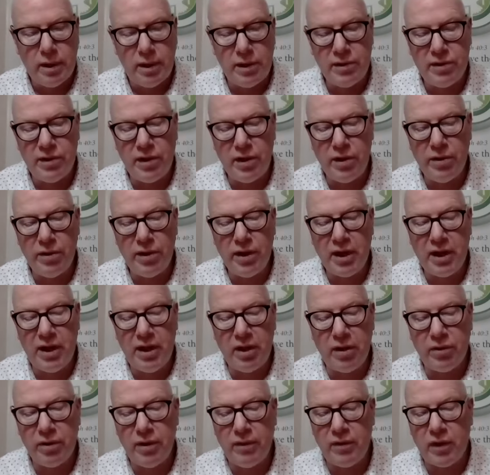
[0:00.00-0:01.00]
Is there the
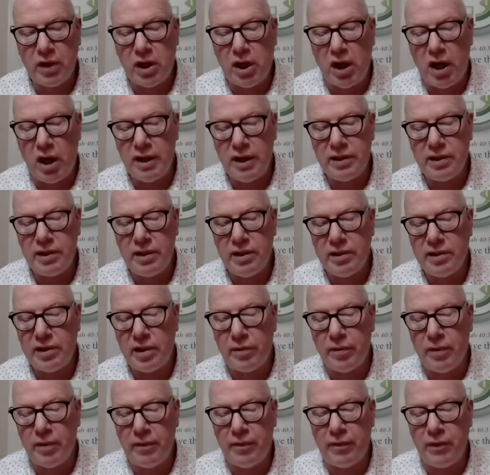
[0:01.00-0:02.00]
guilt of a conscience
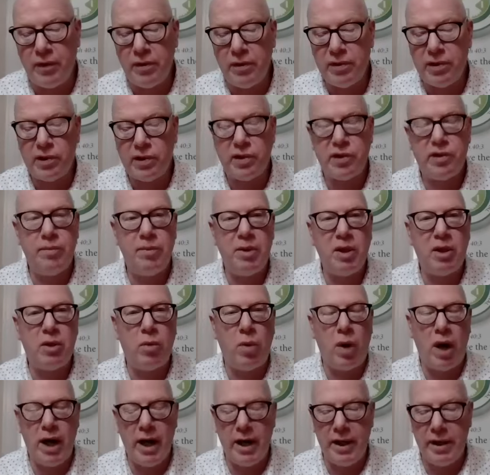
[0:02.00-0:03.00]
that refuses to be
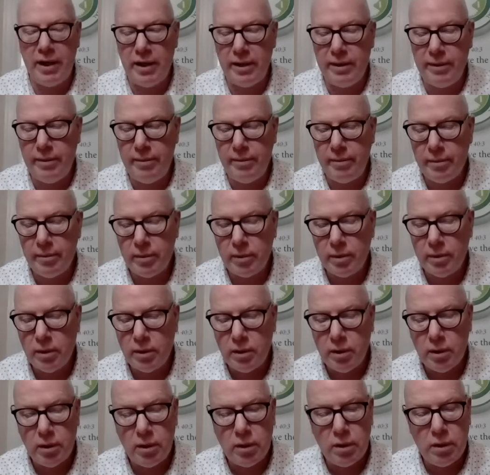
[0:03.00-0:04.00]
quieted
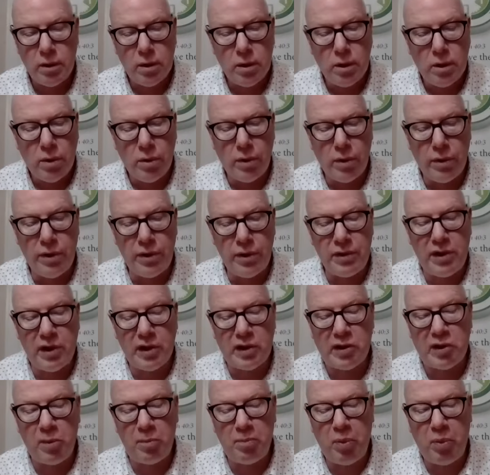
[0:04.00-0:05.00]
or the
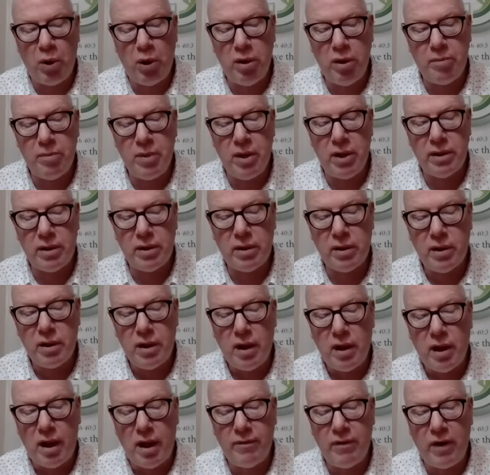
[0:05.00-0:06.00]
disappointment
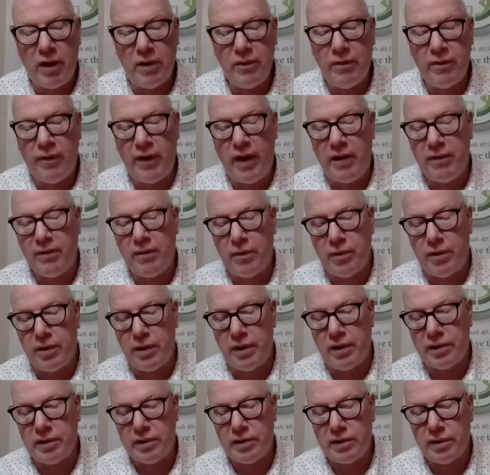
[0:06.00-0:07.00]
of
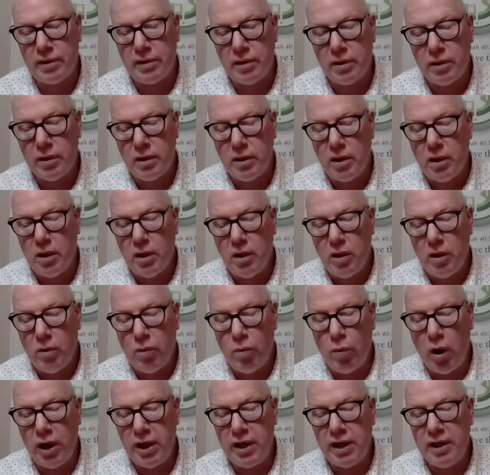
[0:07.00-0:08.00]
unfaithfulness?
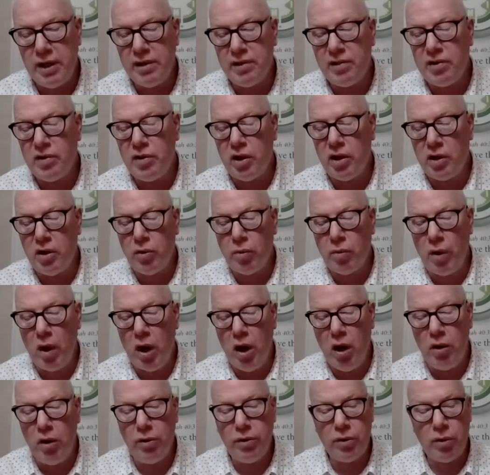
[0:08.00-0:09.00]
What is the
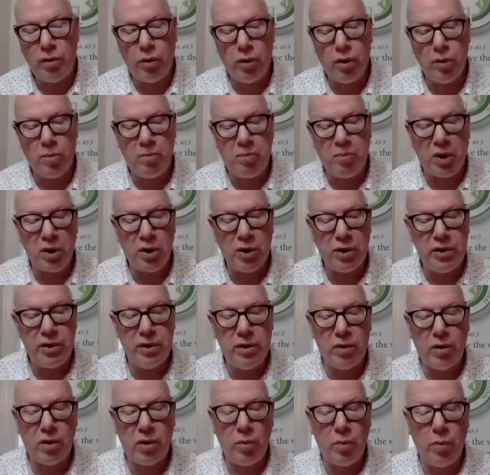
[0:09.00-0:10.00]
groan or
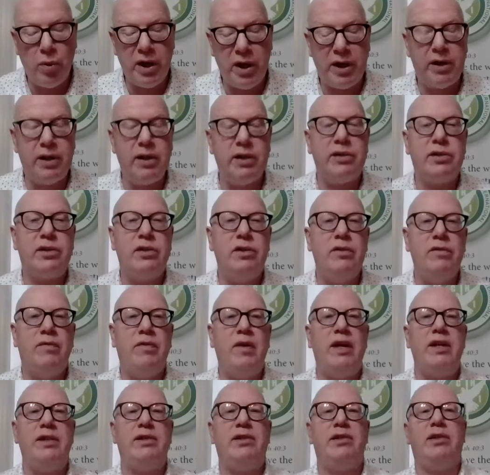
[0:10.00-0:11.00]
burden or weakness you
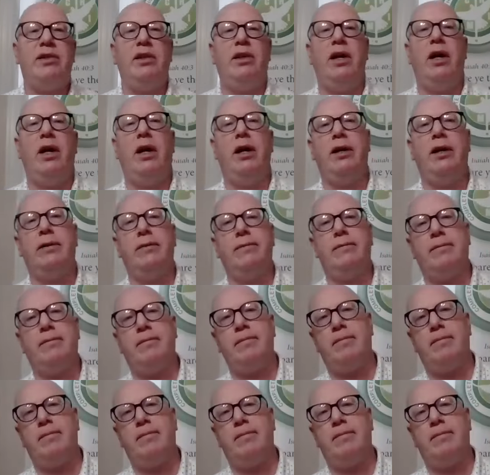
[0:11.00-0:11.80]
face today?